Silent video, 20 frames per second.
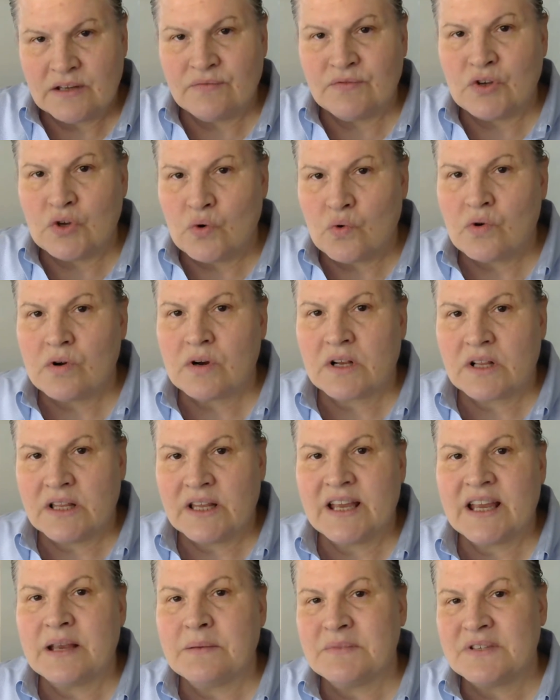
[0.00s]
your
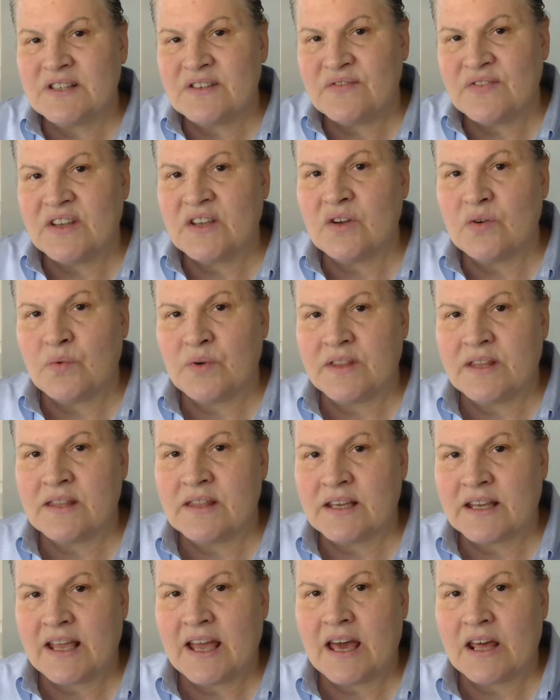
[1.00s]
claims fit within
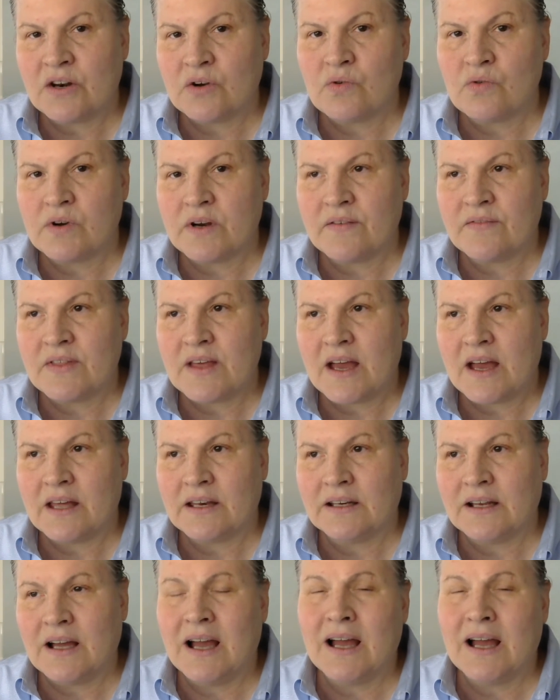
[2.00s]
the category of that.